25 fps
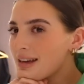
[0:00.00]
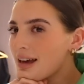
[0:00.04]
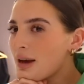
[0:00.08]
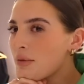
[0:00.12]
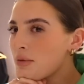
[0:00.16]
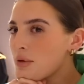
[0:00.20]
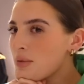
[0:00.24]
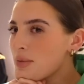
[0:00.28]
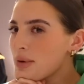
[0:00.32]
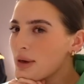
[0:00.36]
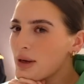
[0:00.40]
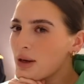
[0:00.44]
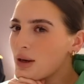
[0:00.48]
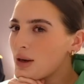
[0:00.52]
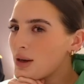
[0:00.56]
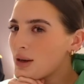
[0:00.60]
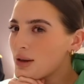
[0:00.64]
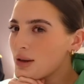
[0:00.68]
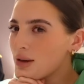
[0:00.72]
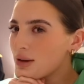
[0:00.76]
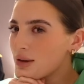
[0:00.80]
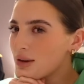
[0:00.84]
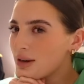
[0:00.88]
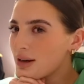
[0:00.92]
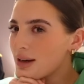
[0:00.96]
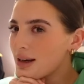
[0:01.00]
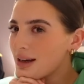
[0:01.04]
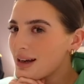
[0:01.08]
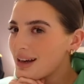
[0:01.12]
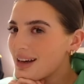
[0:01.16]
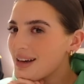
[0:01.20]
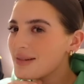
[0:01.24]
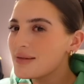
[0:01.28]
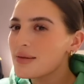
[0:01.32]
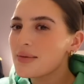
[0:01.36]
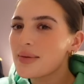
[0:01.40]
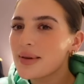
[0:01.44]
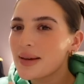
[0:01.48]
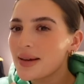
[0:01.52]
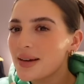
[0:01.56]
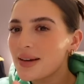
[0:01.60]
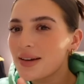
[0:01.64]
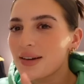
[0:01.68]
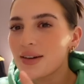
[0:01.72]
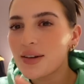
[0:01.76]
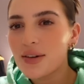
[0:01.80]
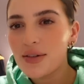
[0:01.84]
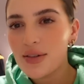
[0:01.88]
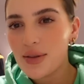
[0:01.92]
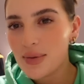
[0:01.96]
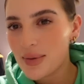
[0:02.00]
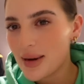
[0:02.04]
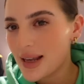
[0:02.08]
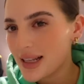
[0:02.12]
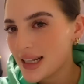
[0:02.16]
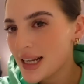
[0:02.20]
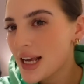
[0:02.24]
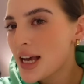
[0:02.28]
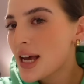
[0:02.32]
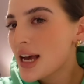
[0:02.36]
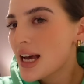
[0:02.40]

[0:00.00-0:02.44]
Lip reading: I'm a bit all over the place.